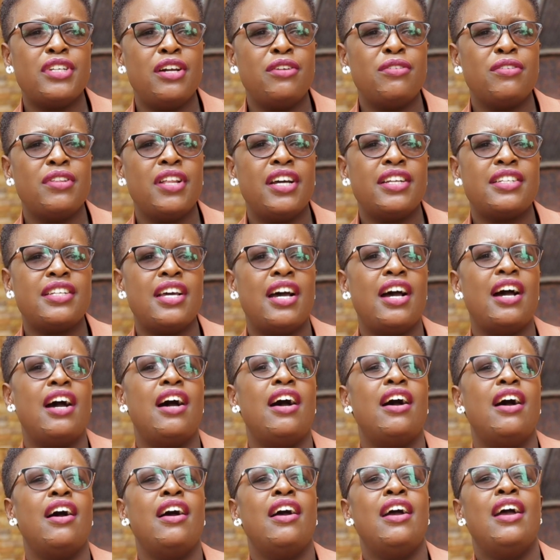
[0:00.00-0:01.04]
tell you that
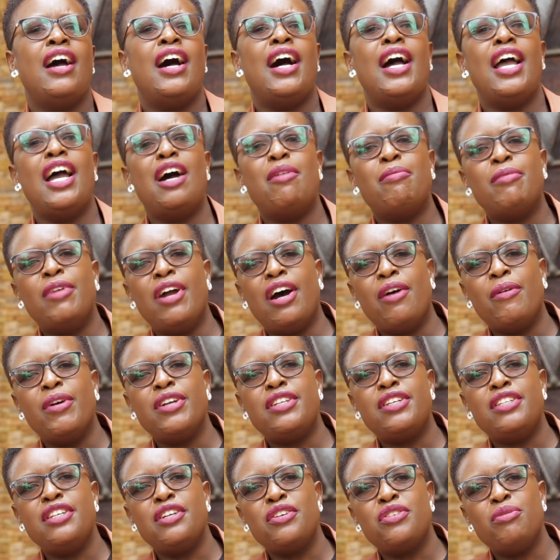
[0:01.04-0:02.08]
I am now
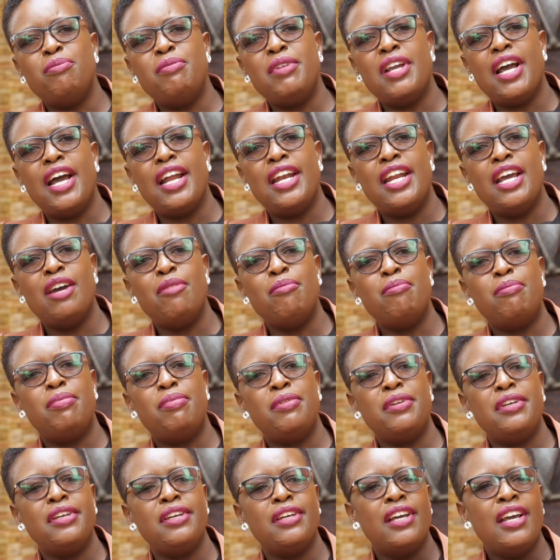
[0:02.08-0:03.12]
waiting to be an
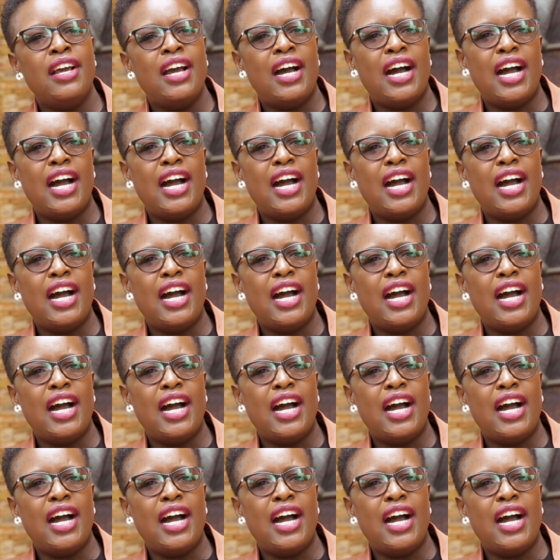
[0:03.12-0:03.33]
MP.